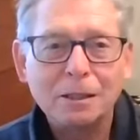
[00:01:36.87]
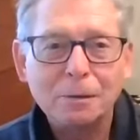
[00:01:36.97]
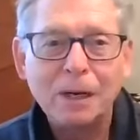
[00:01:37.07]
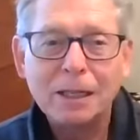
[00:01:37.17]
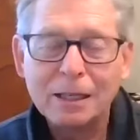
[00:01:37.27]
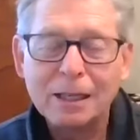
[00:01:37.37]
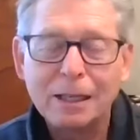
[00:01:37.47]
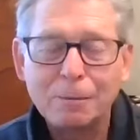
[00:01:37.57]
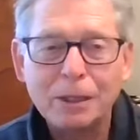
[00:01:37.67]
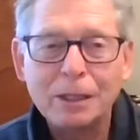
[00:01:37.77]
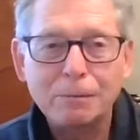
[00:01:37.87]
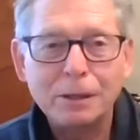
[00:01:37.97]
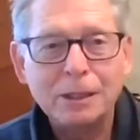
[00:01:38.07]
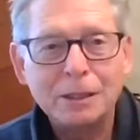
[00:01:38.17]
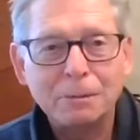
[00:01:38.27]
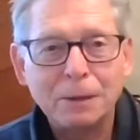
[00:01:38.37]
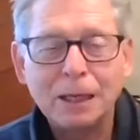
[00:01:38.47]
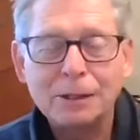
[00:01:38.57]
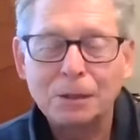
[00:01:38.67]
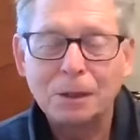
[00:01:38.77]
You might think I'm really reaching.
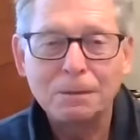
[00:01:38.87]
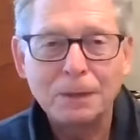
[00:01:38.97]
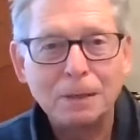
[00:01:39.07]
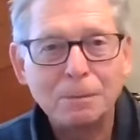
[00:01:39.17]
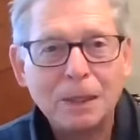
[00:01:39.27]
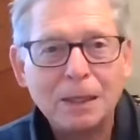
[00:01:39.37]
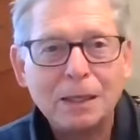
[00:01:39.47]
Well, I sort of am.